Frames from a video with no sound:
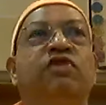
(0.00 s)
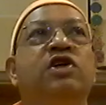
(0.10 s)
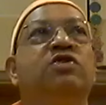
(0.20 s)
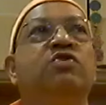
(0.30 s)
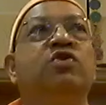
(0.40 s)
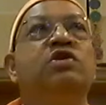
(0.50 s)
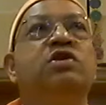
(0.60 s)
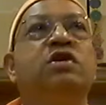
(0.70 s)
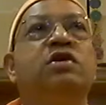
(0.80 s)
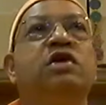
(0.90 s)
The
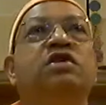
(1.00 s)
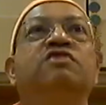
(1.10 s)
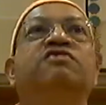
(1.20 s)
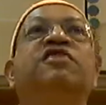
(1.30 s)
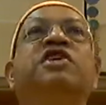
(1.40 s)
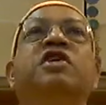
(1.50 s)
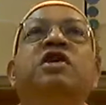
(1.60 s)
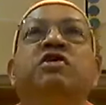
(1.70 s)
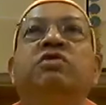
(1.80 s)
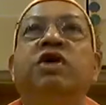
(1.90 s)
first was just a
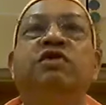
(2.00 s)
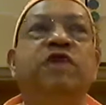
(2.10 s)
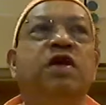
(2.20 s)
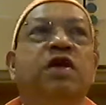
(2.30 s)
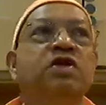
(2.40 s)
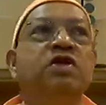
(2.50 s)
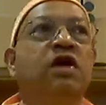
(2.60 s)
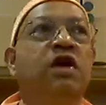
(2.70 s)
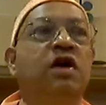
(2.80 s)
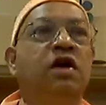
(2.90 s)
frittering away of
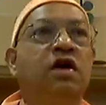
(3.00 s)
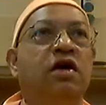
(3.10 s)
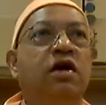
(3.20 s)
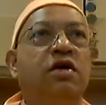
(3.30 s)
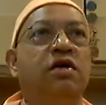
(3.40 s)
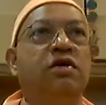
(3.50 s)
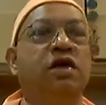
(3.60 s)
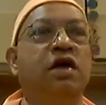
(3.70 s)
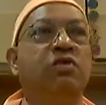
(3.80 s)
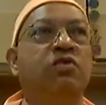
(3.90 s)
energy.
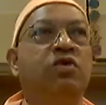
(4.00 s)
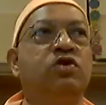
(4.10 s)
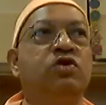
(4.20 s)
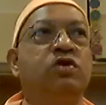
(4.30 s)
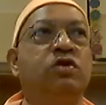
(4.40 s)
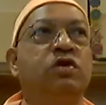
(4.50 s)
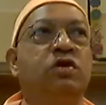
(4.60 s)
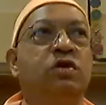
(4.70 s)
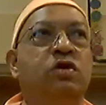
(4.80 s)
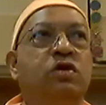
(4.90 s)
The second was